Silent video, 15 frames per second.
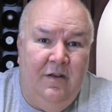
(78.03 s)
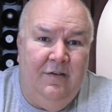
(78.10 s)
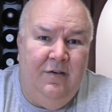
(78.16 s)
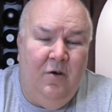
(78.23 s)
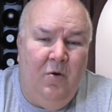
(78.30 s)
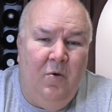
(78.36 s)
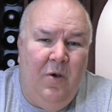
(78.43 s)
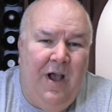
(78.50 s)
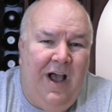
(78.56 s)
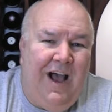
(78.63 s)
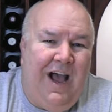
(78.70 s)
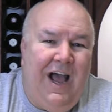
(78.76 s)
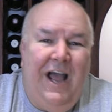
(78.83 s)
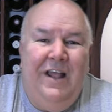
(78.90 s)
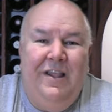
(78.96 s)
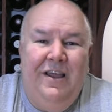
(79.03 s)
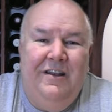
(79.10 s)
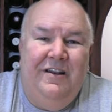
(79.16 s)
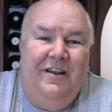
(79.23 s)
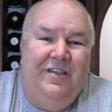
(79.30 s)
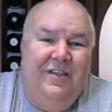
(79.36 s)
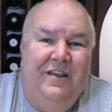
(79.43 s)
So, I like
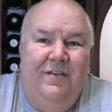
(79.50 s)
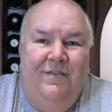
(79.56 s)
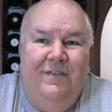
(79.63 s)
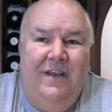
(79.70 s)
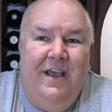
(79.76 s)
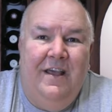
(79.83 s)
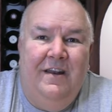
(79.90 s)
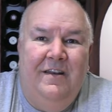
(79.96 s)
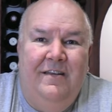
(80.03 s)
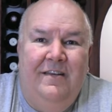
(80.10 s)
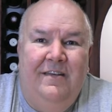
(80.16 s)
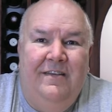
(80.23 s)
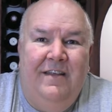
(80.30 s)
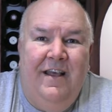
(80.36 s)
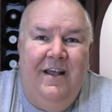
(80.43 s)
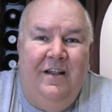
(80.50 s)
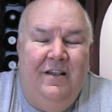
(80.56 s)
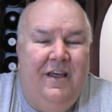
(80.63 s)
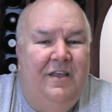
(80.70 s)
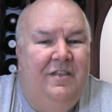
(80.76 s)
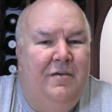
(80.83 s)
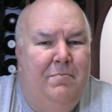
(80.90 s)
to think of tannins
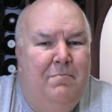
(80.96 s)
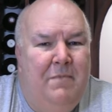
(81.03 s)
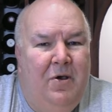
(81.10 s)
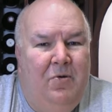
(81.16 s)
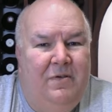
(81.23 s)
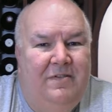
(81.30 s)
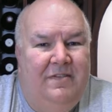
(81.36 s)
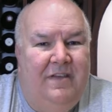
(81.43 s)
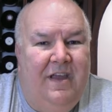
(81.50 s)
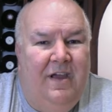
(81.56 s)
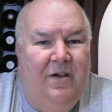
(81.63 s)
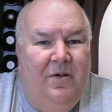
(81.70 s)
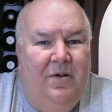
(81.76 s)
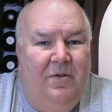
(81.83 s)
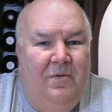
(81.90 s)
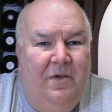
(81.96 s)
like the milk scale.